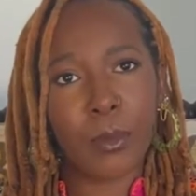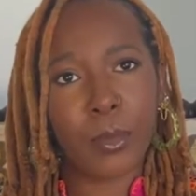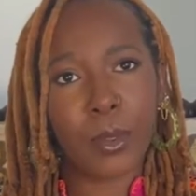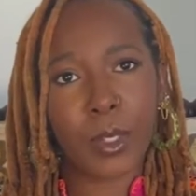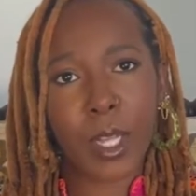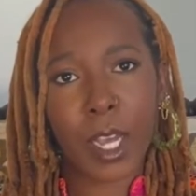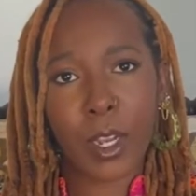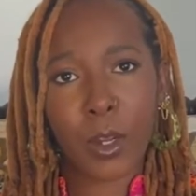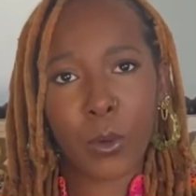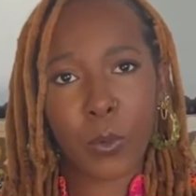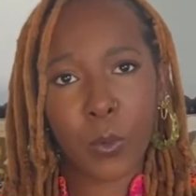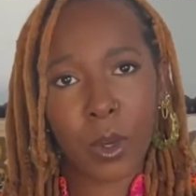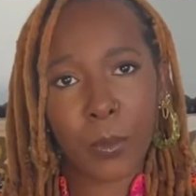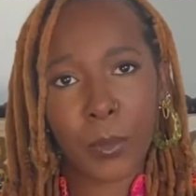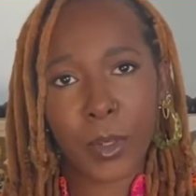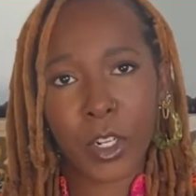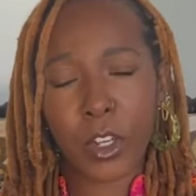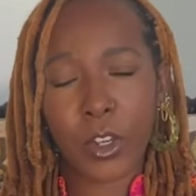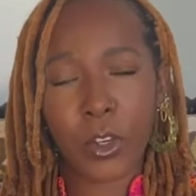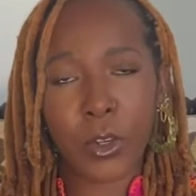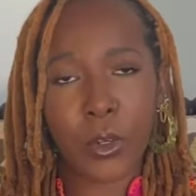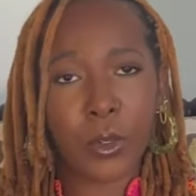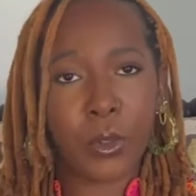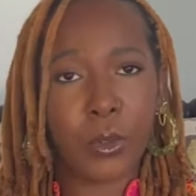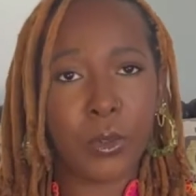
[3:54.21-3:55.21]
Black woman
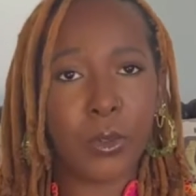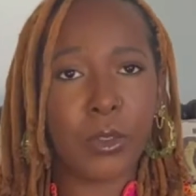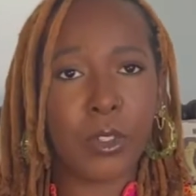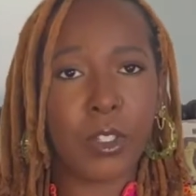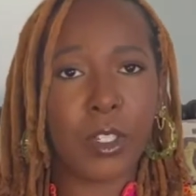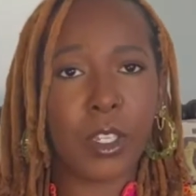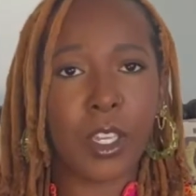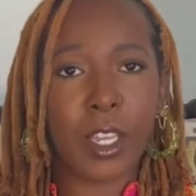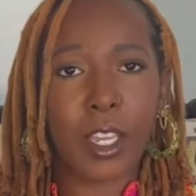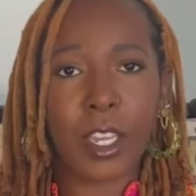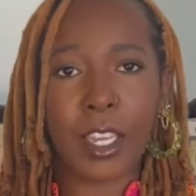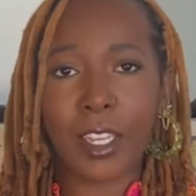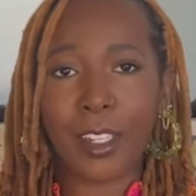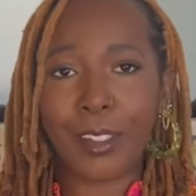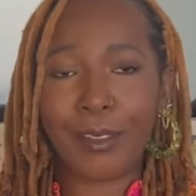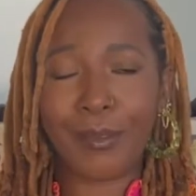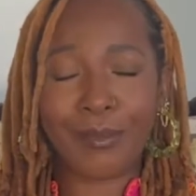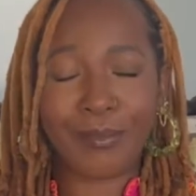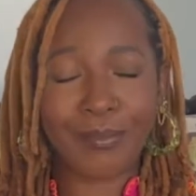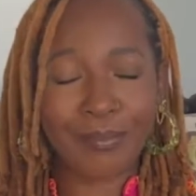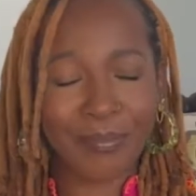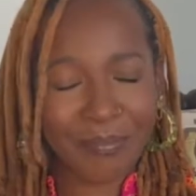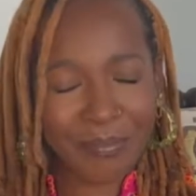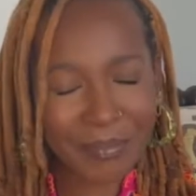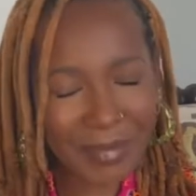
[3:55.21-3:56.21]
owned,
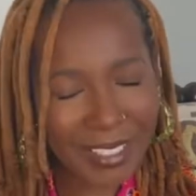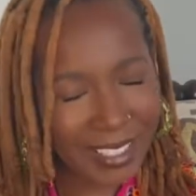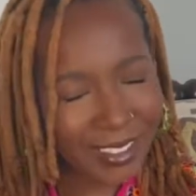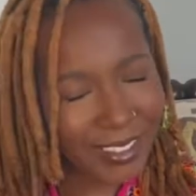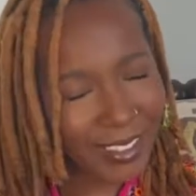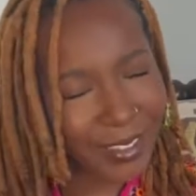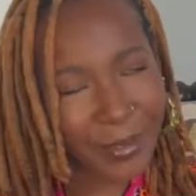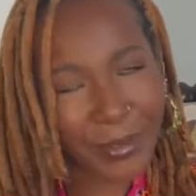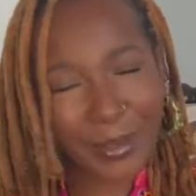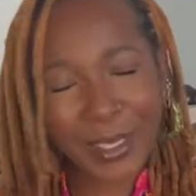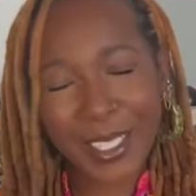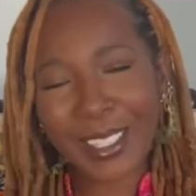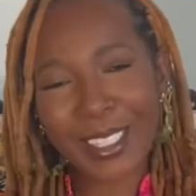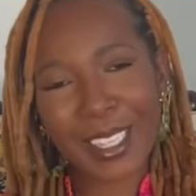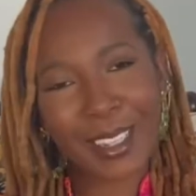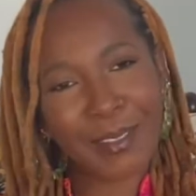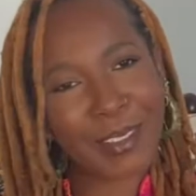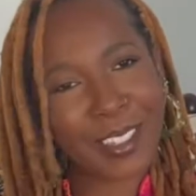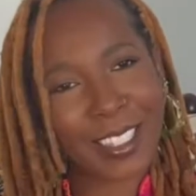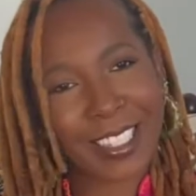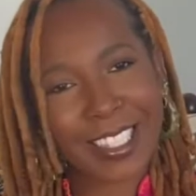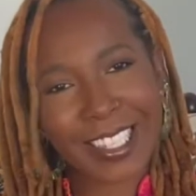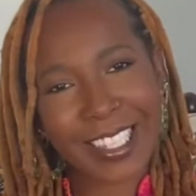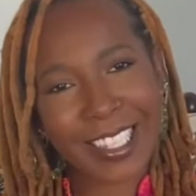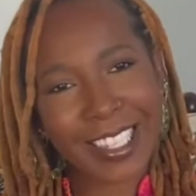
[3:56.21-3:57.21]
and we love to
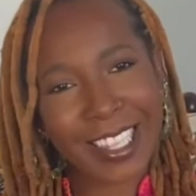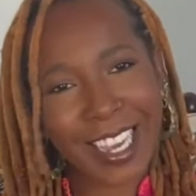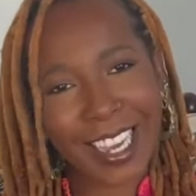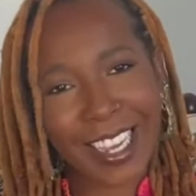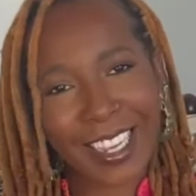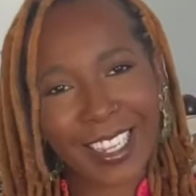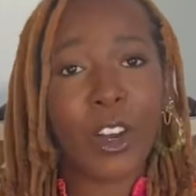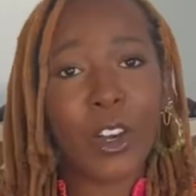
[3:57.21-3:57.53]
see that.